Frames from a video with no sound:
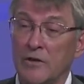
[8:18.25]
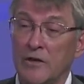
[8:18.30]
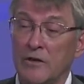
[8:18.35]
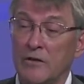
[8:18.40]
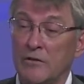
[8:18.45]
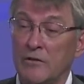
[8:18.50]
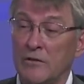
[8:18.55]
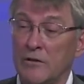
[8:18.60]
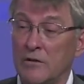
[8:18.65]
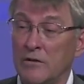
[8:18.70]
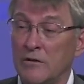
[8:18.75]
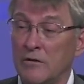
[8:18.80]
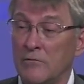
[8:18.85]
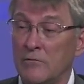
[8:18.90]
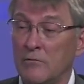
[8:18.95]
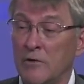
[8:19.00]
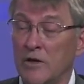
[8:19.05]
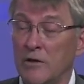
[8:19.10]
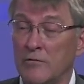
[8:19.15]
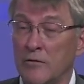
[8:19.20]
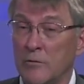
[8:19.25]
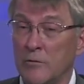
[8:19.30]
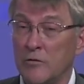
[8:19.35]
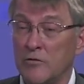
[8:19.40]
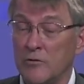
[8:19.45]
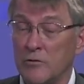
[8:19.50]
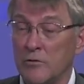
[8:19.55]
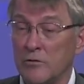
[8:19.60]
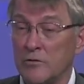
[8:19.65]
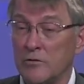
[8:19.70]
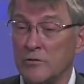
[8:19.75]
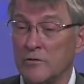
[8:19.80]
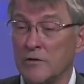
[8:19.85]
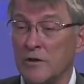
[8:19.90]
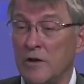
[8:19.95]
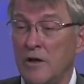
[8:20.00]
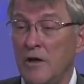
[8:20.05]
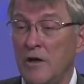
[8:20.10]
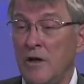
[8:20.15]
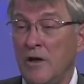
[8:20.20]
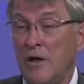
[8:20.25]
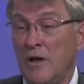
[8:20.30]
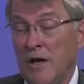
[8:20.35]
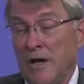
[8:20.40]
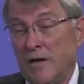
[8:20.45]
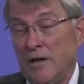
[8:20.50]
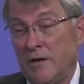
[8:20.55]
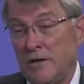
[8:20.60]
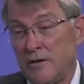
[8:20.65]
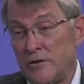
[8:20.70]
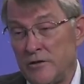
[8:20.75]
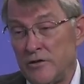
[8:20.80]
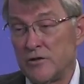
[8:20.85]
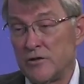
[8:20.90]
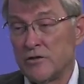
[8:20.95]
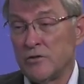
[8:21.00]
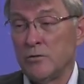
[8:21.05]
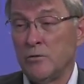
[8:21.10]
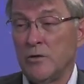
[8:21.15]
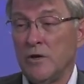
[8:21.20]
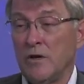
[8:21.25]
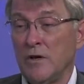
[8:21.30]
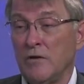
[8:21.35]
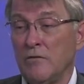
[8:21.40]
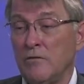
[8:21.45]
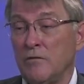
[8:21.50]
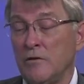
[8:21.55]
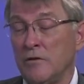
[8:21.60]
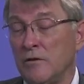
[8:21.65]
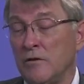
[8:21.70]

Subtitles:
and radiopharmaceuticals. And in addition, we have